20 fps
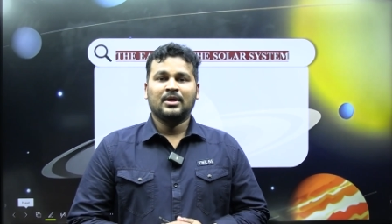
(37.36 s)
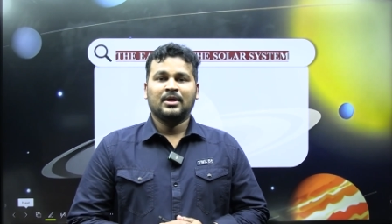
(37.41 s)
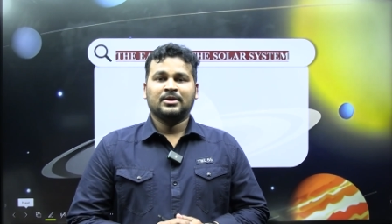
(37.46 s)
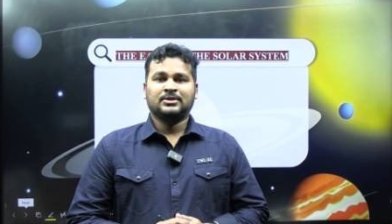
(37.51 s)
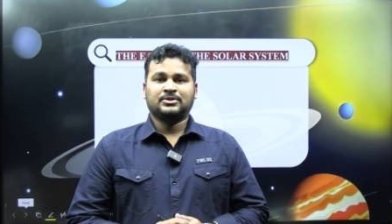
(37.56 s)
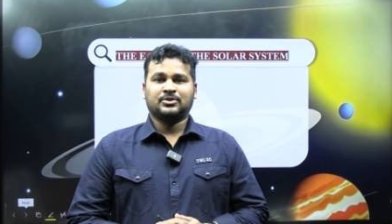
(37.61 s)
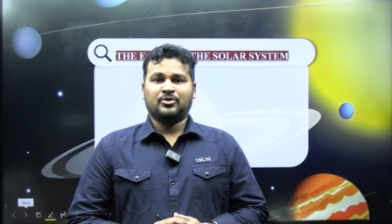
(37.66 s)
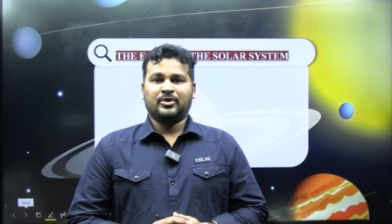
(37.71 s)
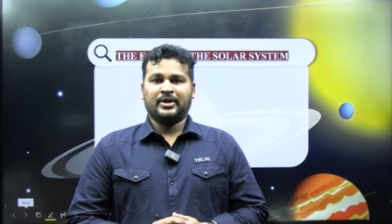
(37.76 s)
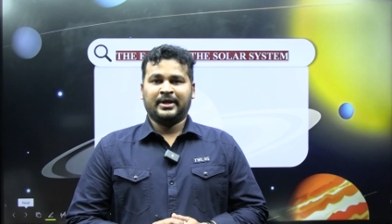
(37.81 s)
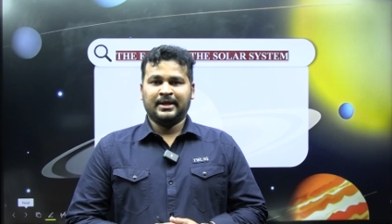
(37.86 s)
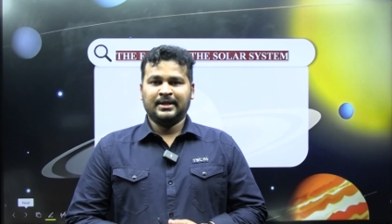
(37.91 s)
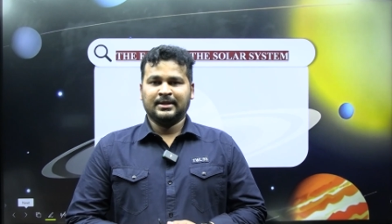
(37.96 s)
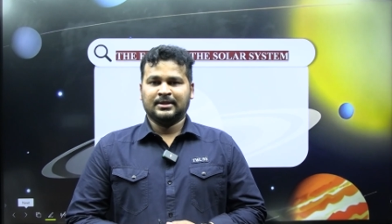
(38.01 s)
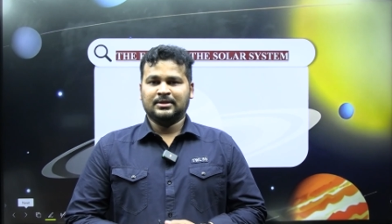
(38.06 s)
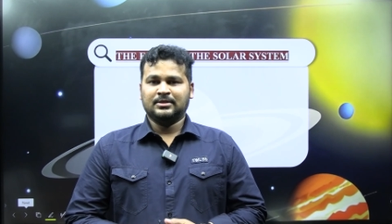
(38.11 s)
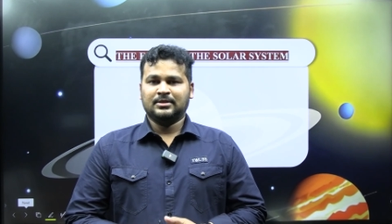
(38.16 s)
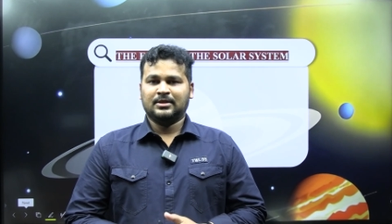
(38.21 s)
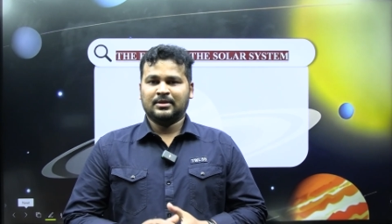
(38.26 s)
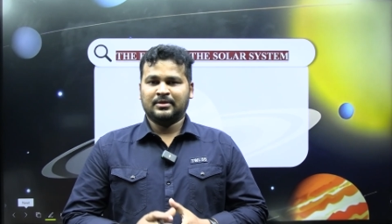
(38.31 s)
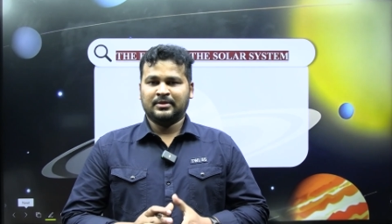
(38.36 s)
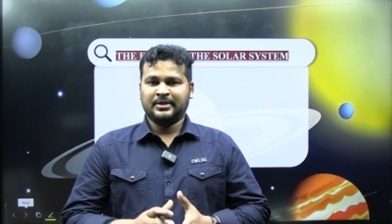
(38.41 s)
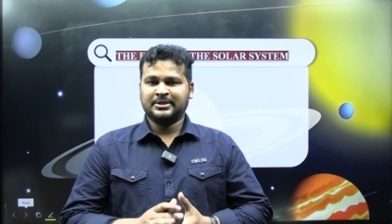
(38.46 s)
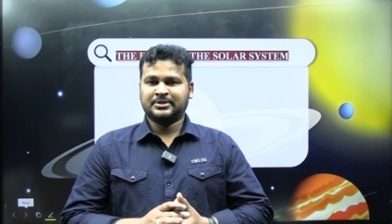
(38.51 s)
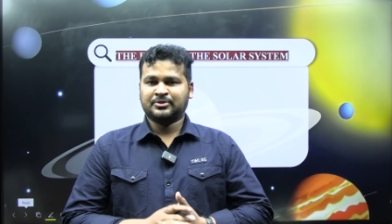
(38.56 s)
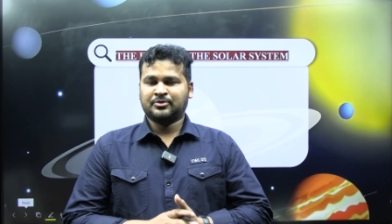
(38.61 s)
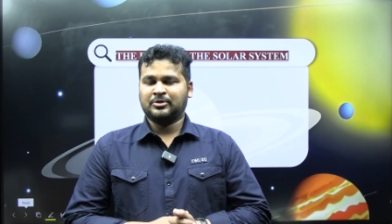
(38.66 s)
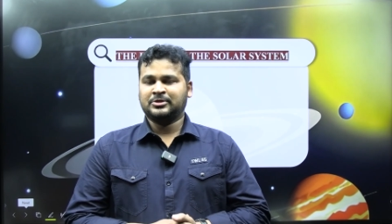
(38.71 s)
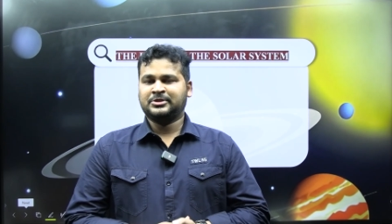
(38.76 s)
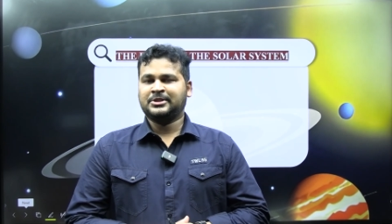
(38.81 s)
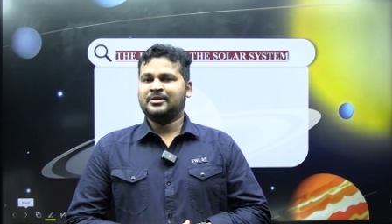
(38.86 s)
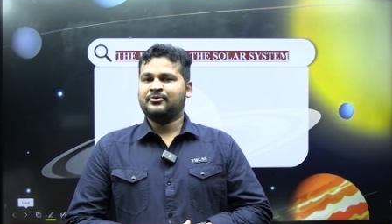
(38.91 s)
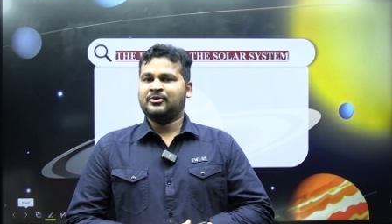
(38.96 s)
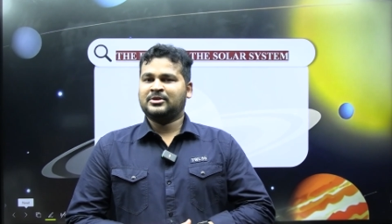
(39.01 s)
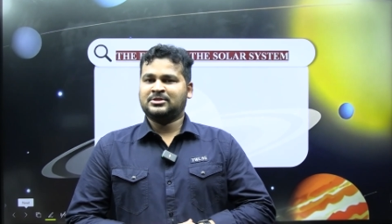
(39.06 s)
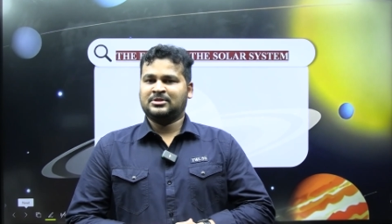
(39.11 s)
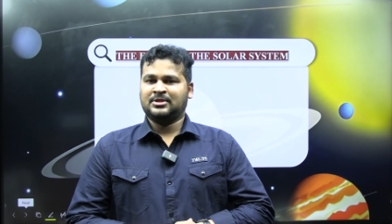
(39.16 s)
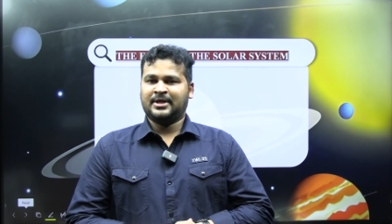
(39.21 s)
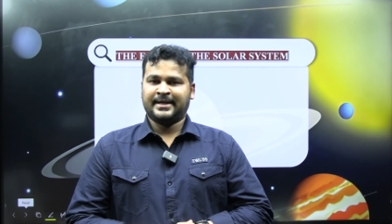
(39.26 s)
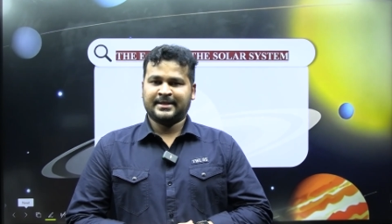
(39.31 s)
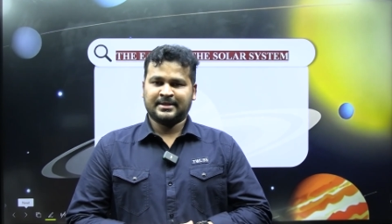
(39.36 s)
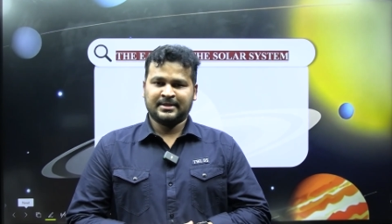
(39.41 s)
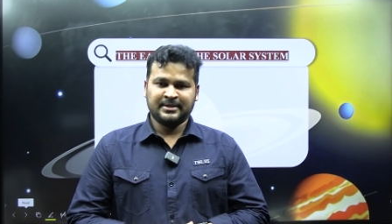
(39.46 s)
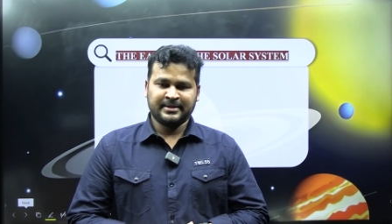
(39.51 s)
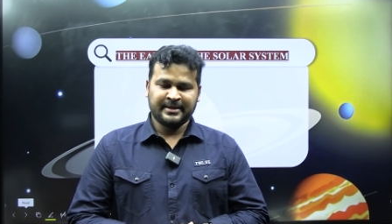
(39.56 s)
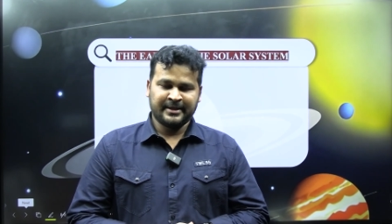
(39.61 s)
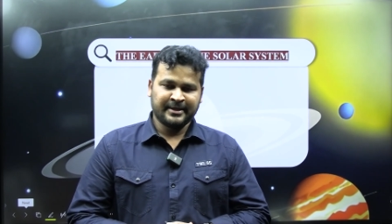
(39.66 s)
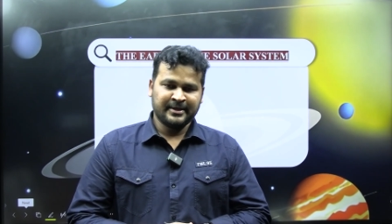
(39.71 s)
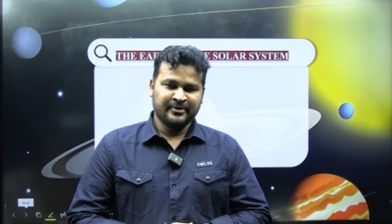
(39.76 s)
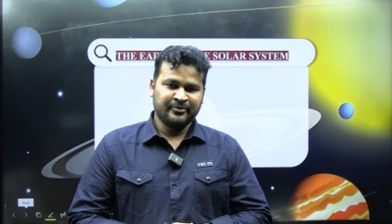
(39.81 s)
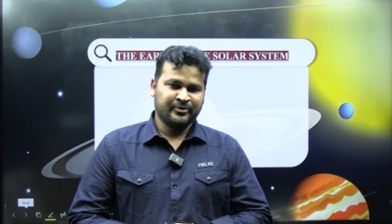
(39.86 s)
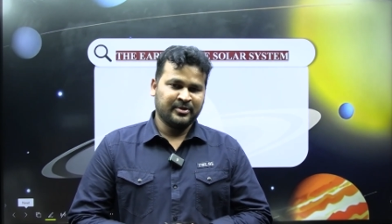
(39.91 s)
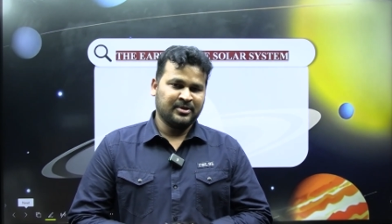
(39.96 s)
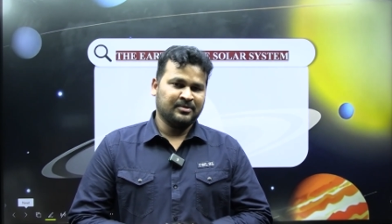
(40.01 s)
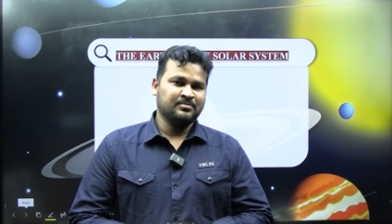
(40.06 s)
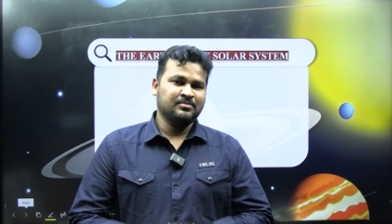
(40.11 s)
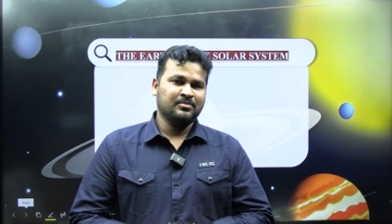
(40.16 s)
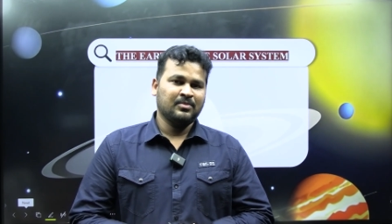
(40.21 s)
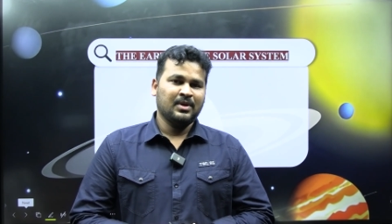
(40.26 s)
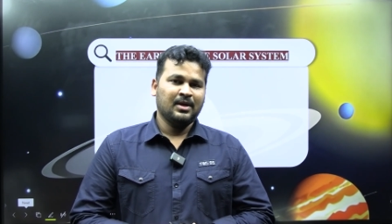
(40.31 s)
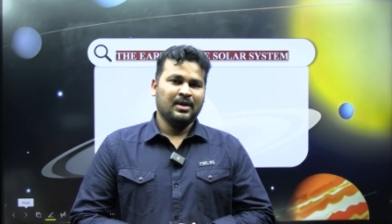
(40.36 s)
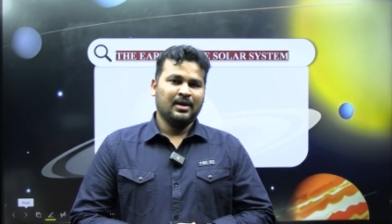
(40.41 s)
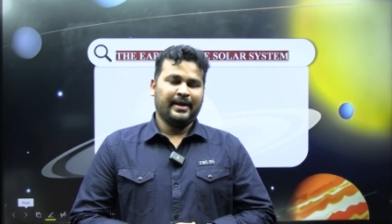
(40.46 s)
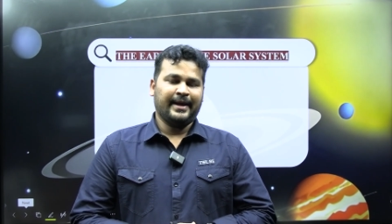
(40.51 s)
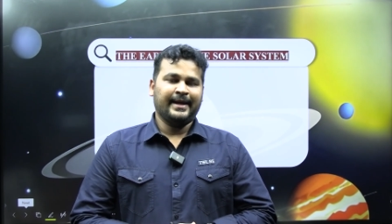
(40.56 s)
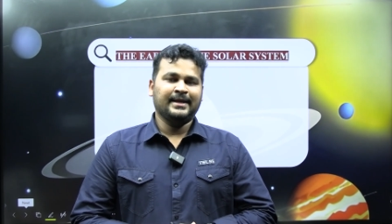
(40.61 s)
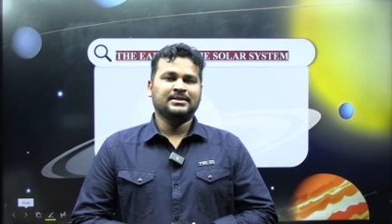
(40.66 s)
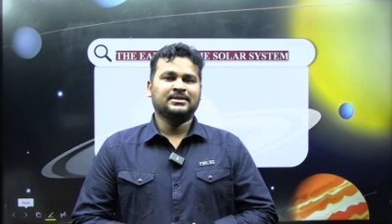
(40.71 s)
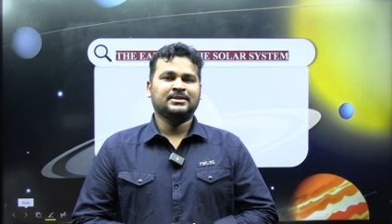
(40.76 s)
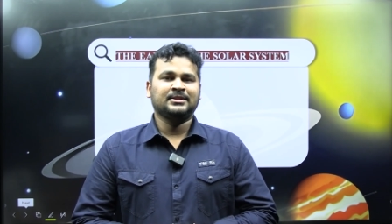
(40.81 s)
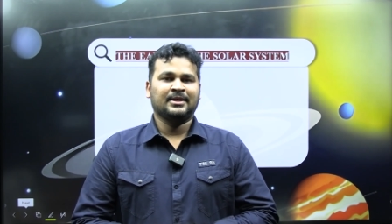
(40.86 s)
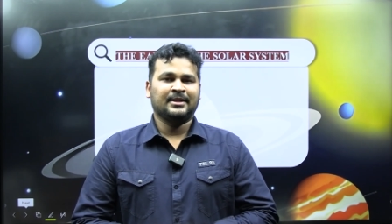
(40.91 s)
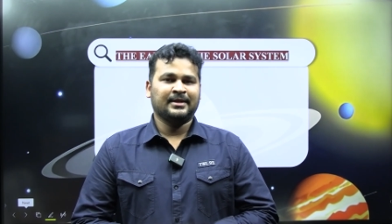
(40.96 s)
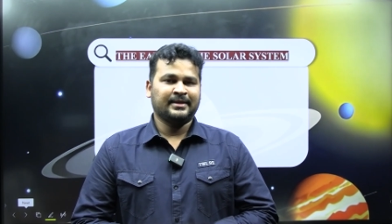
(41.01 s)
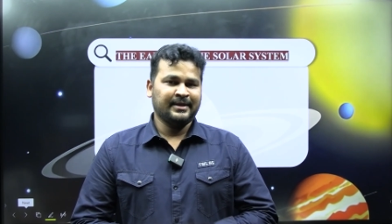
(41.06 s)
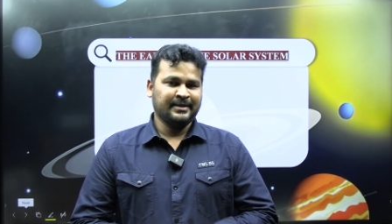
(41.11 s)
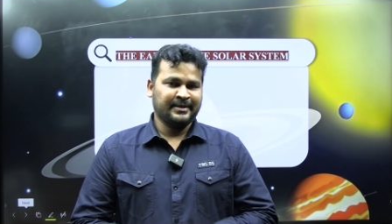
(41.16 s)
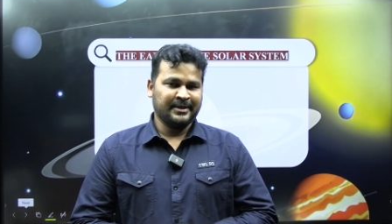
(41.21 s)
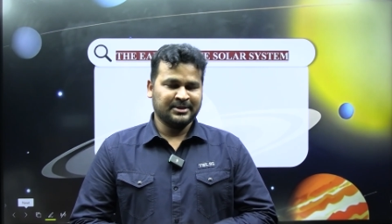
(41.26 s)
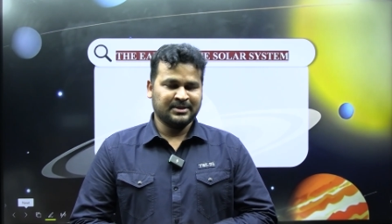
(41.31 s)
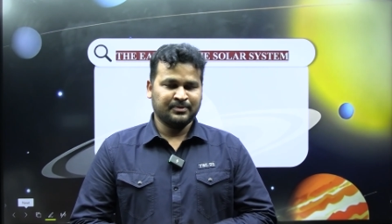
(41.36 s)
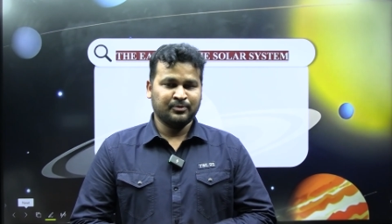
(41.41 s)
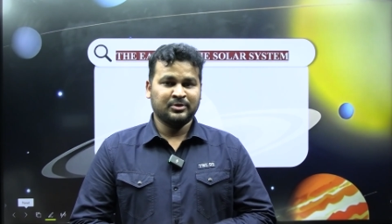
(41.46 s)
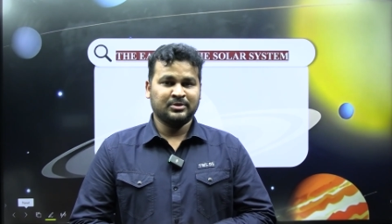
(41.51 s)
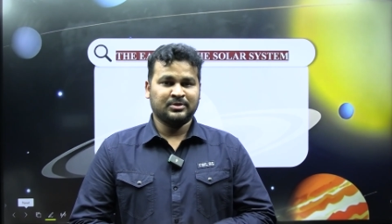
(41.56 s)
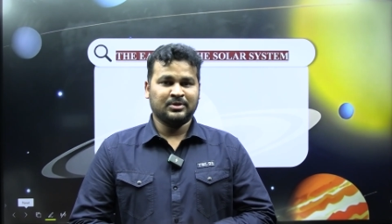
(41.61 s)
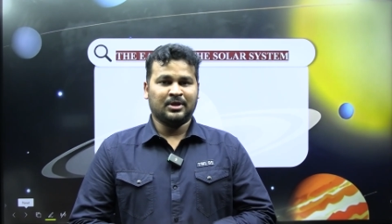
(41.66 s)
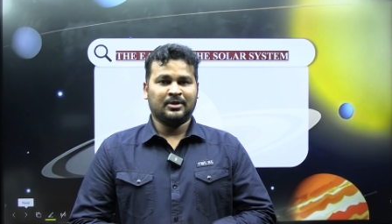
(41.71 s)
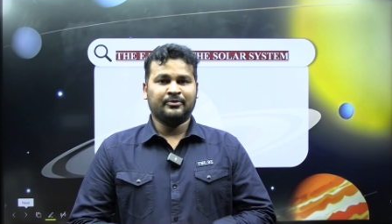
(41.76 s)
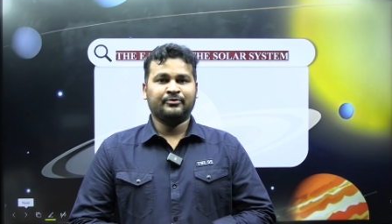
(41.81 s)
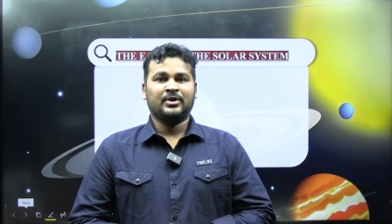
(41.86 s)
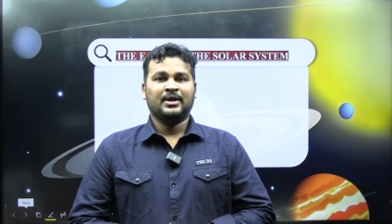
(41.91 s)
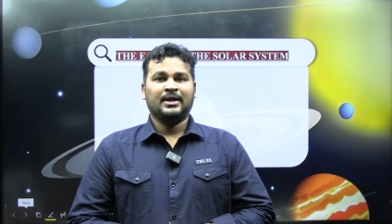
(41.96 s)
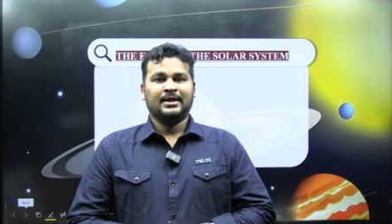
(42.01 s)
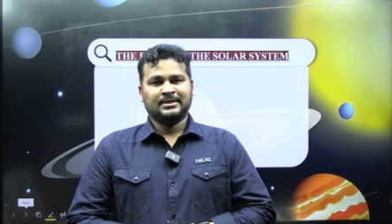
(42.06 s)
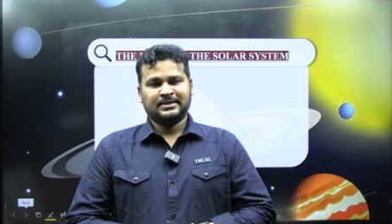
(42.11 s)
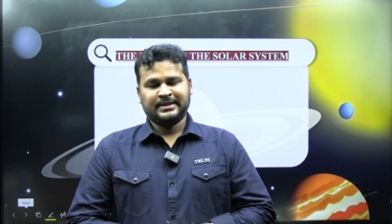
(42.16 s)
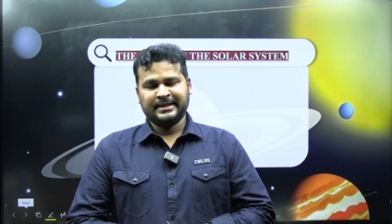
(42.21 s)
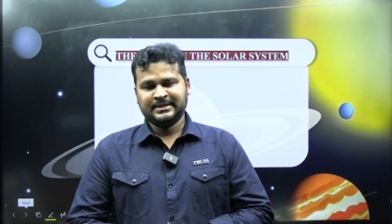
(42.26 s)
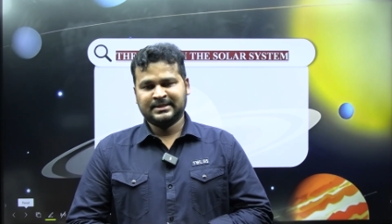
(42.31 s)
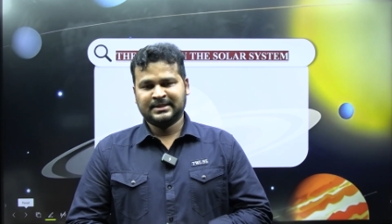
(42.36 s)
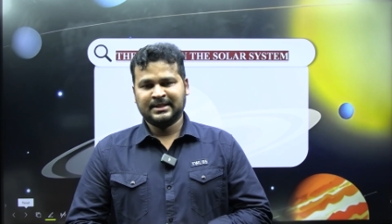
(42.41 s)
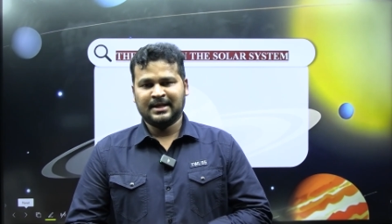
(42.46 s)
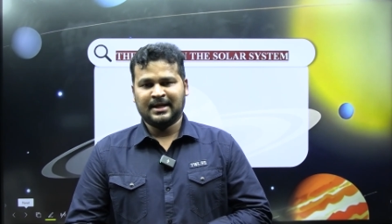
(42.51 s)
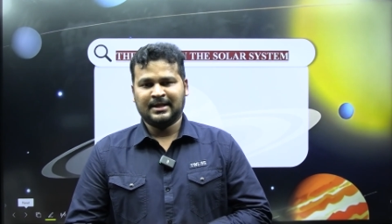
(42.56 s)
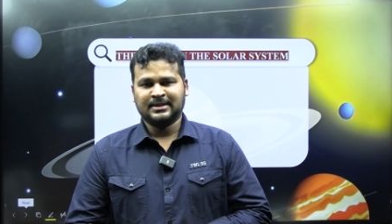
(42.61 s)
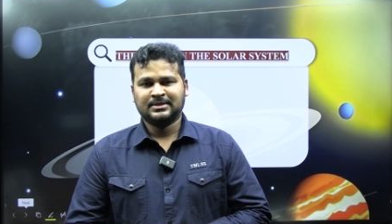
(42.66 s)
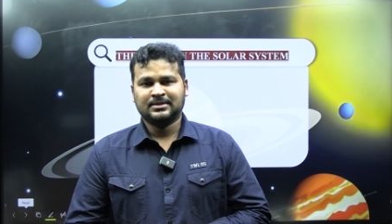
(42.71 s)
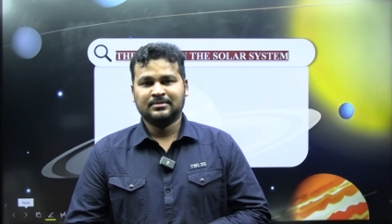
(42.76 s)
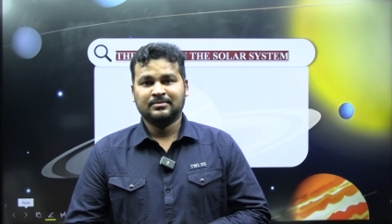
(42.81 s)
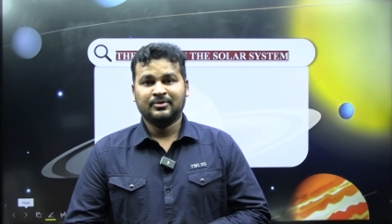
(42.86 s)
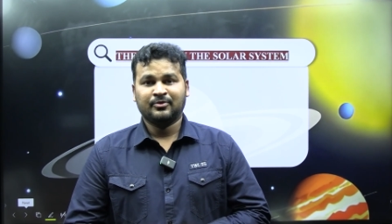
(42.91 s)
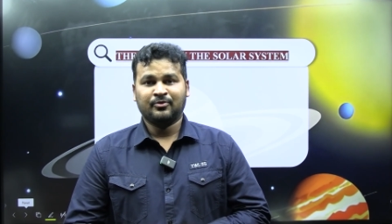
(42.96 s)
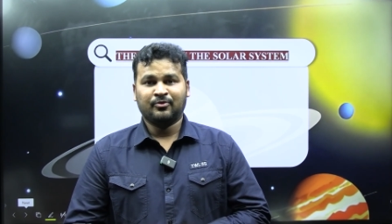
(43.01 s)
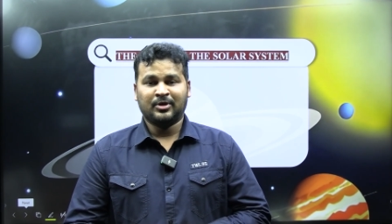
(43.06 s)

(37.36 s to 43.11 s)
So here this question was directly taken from NCERT textbooks of 6th class.